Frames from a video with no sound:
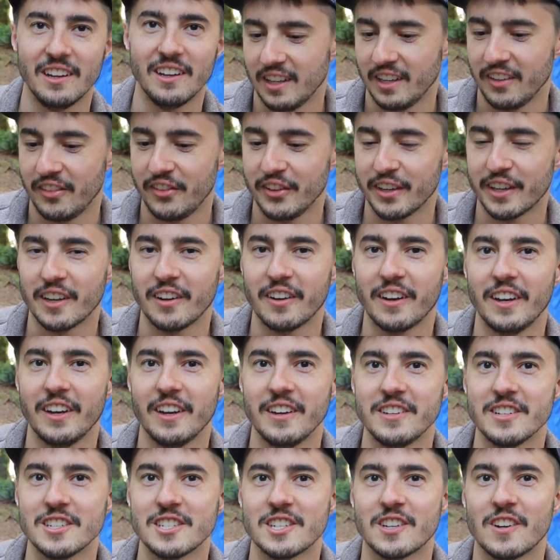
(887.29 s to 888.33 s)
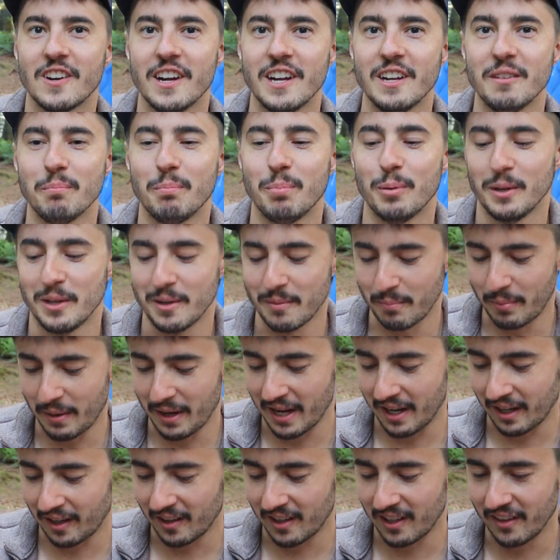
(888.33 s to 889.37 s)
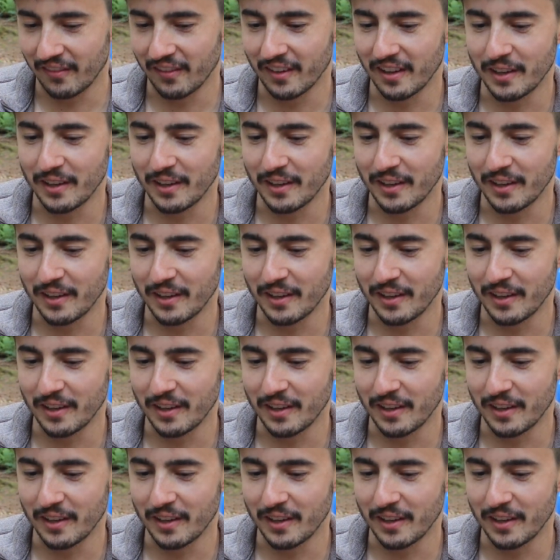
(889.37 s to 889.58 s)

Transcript: I think I'm gonna just try and put it back on